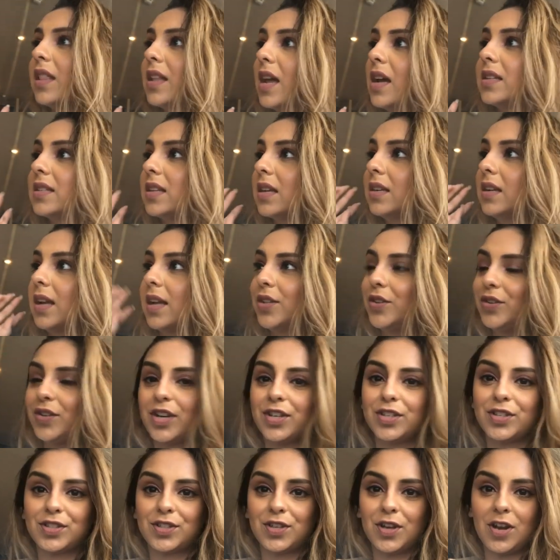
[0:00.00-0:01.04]
There's another
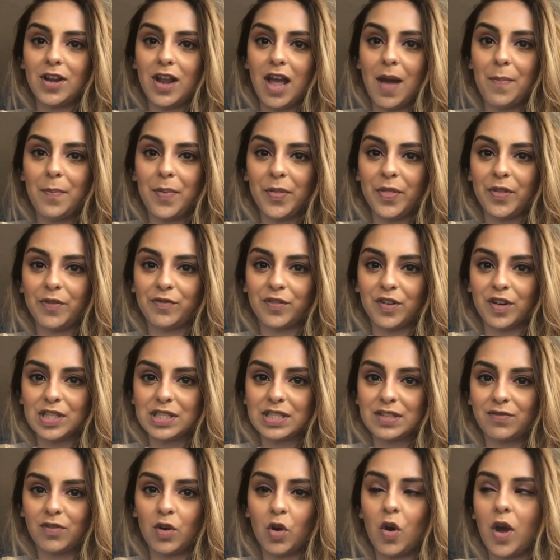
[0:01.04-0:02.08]
restaurant up on the
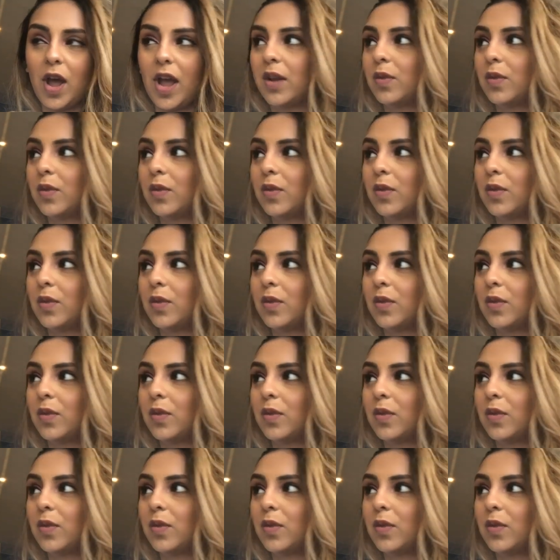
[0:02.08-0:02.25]
first floor,